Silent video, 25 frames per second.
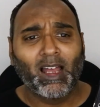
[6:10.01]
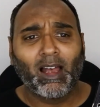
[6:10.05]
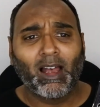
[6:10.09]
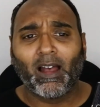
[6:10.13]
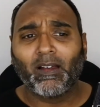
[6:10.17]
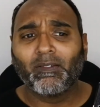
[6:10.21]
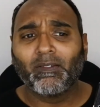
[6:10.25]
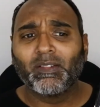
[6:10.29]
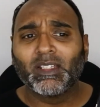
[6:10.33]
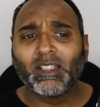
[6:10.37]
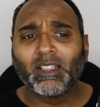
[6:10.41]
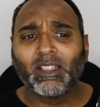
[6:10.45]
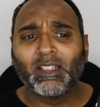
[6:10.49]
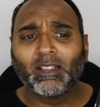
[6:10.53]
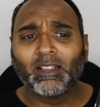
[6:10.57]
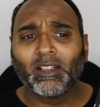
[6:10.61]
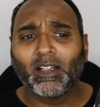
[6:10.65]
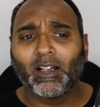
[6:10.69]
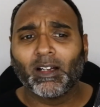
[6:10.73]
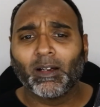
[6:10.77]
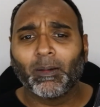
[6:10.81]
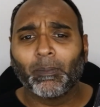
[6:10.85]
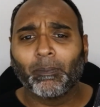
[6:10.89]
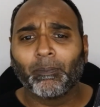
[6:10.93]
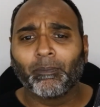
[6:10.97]
I've seen
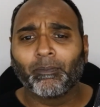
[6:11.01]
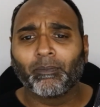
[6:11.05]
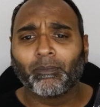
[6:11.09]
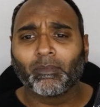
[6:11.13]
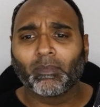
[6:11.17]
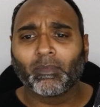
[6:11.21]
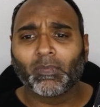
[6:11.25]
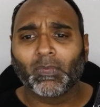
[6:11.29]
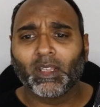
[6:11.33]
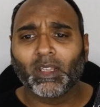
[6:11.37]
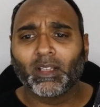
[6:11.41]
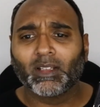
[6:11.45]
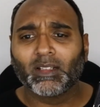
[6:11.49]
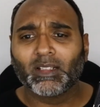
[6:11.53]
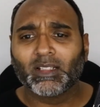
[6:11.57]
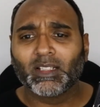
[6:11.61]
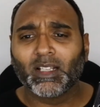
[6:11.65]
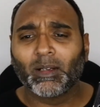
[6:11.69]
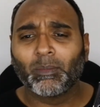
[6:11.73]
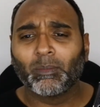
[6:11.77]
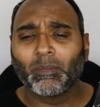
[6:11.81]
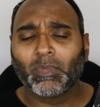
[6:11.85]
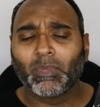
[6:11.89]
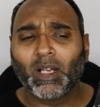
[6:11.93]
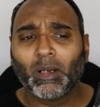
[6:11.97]

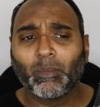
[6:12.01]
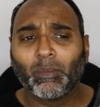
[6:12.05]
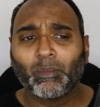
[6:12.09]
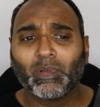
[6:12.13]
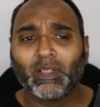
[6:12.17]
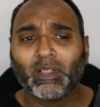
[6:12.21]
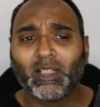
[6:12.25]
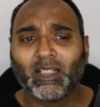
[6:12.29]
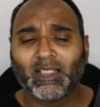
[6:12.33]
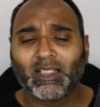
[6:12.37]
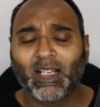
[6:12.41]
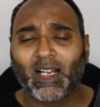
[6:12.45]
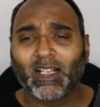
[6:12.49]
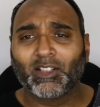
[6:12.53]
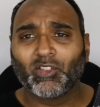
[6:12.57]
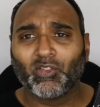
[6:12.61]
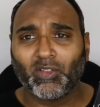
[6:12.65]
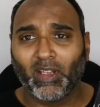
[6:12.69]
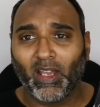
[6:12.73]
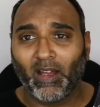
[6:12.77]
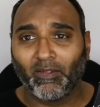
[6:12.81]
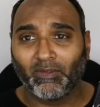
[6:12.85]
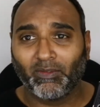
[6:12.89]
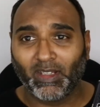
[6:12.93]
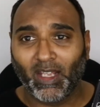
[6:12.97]
some companies actually
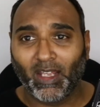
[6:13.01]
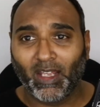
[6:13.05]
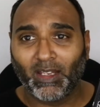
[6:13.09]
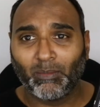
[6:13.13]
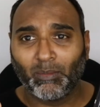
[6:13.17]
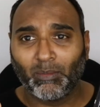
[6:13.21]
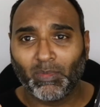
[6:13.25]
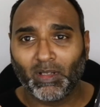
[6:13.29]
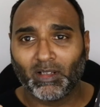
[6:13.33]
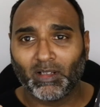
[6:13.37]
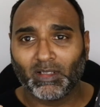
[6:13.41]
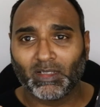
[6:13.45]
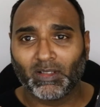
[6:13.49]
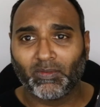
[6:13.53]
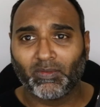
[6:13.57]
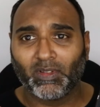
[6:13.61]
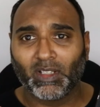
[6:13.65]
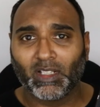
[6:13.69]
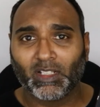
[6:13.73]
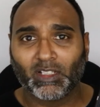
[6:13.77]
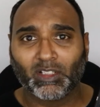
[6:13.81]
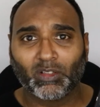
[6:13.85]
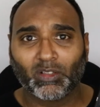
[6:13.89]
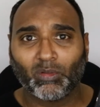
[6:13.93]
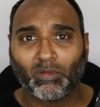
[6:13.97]
have 10 mils of
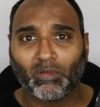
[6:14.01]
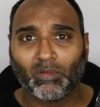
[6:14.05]
this